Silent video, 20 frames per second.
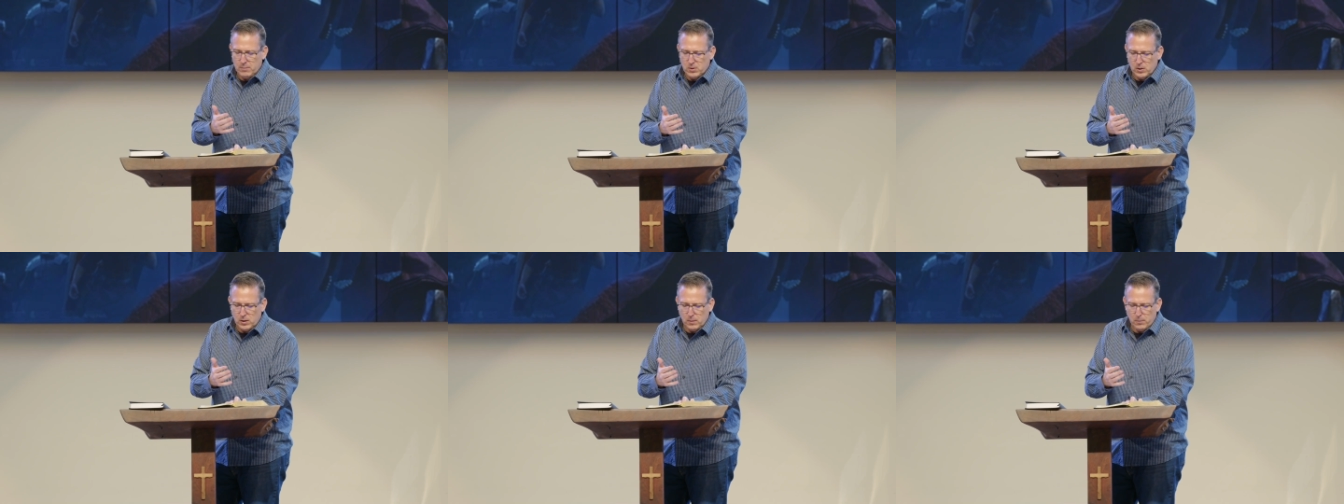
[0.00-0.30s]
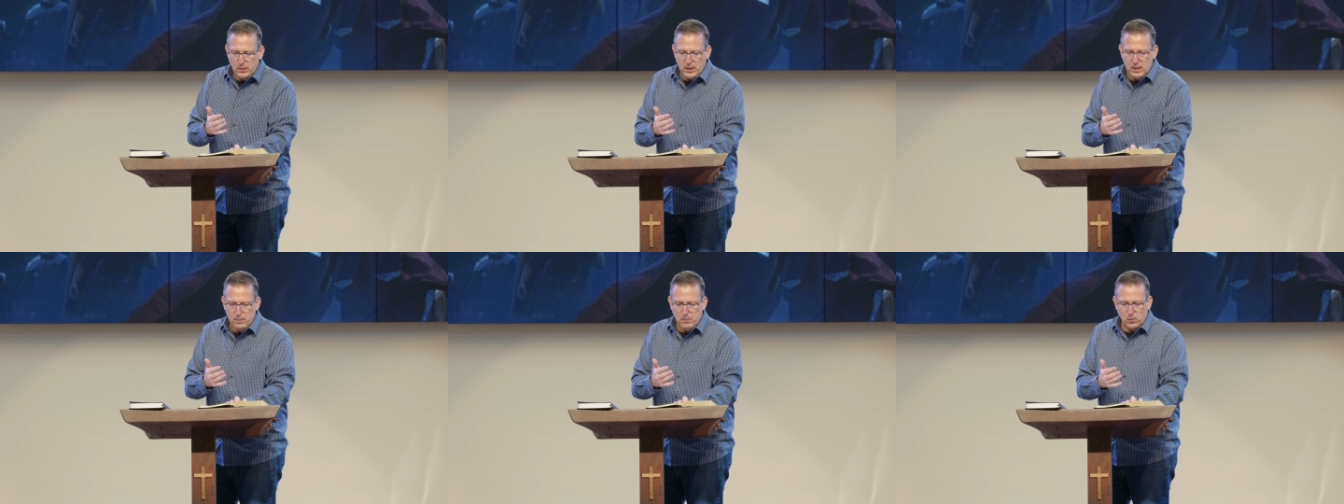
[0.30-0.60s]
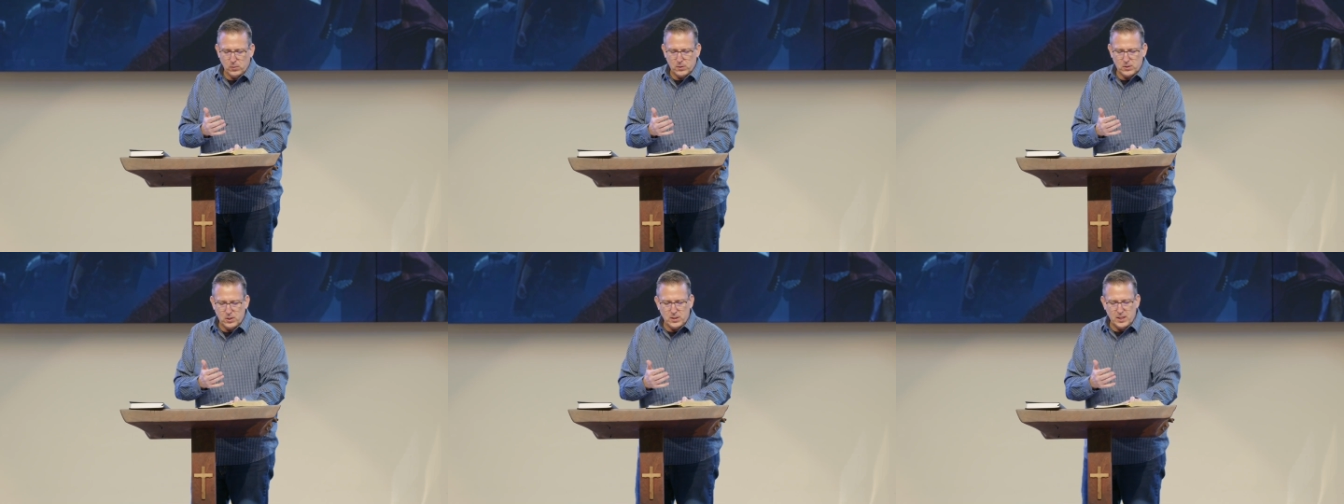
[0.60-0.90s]
to the people
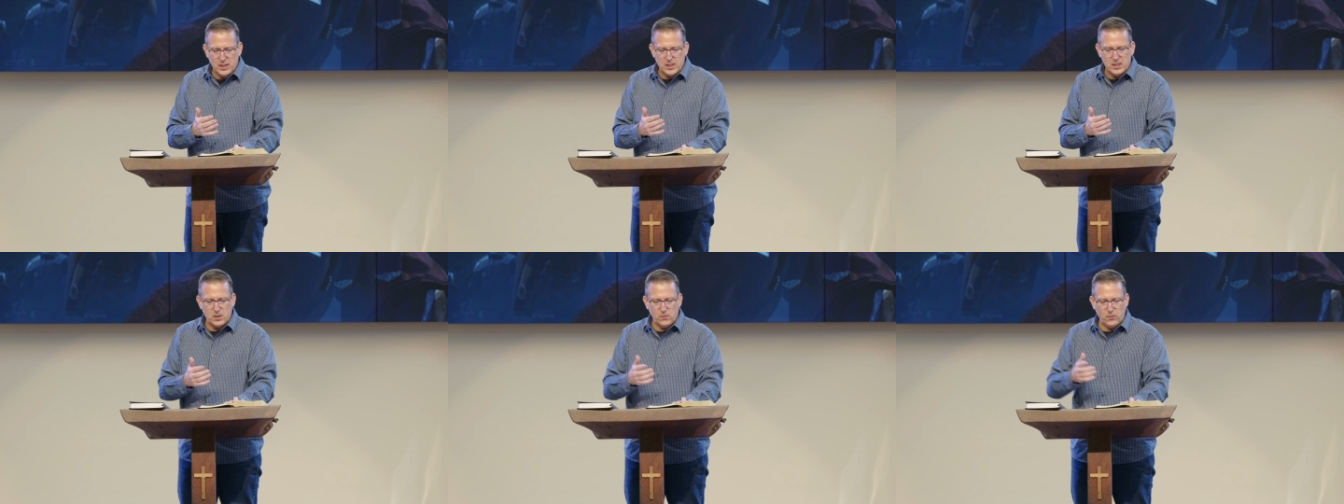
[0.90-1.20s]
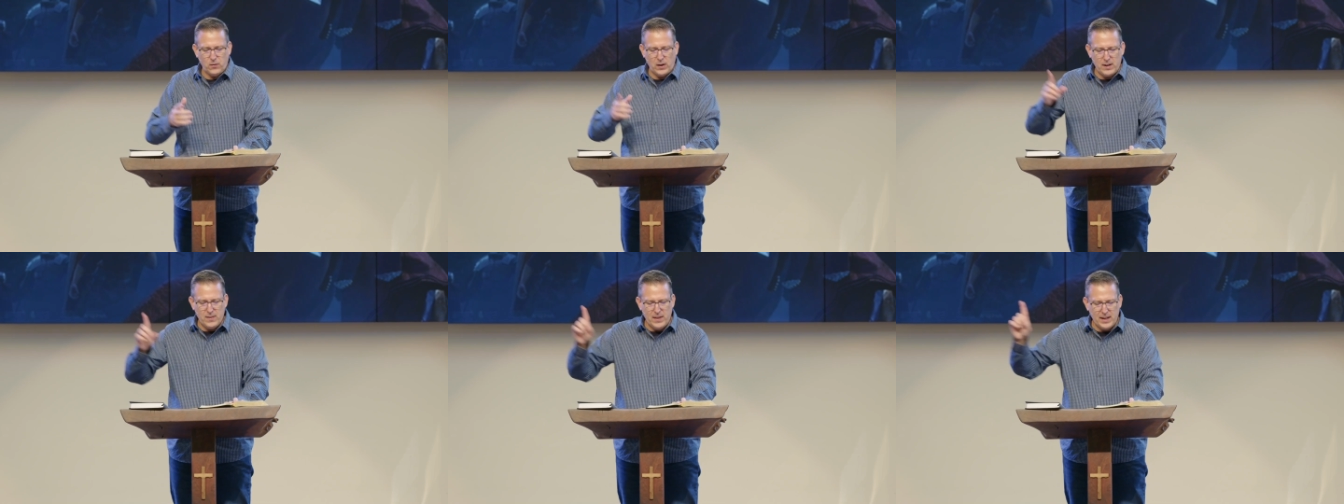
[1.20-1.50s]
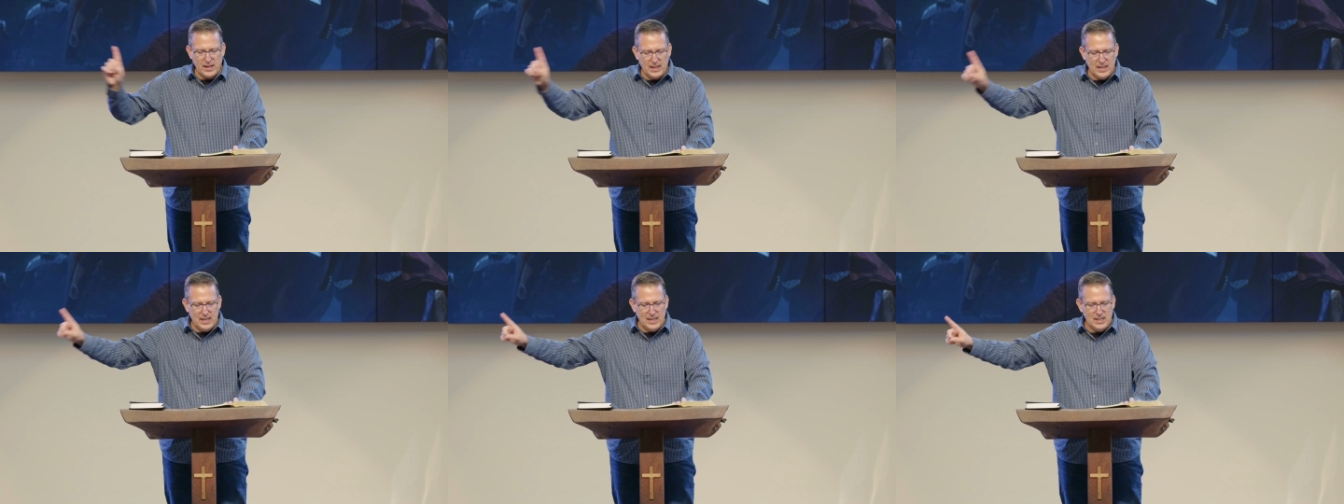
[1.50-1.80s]
and to testify that he